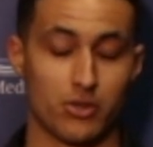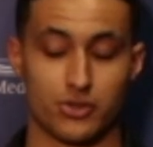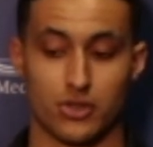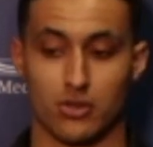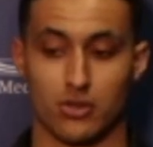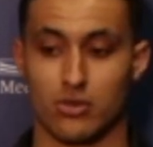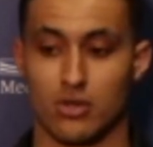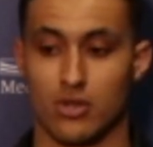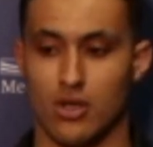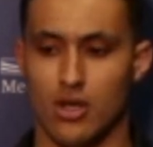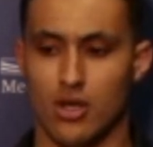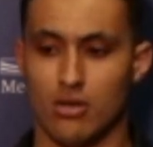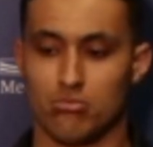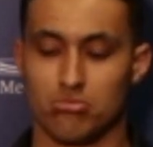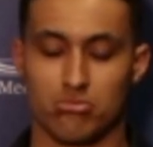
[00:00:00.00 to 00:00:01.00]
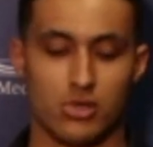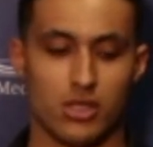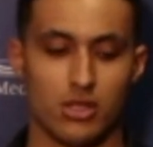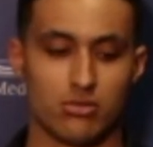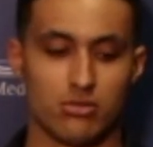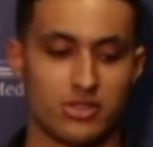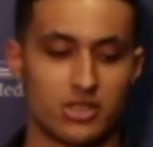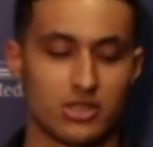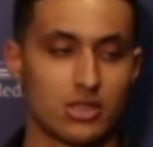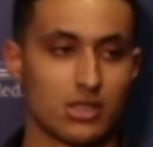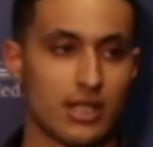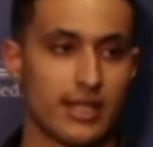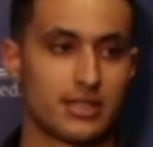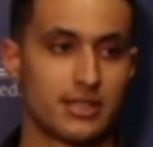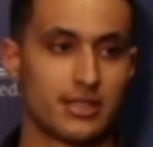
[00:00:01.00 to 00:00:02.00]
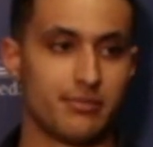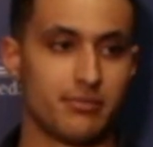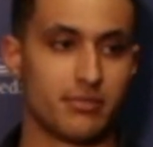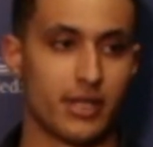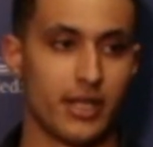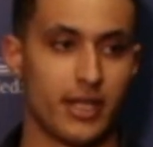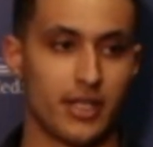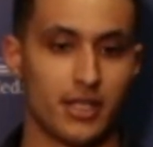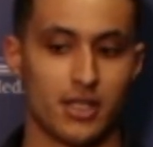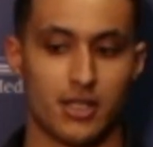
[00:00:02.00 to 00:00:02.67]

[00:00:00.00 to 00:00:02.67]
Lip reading: So, you know, it's just a lesson. And,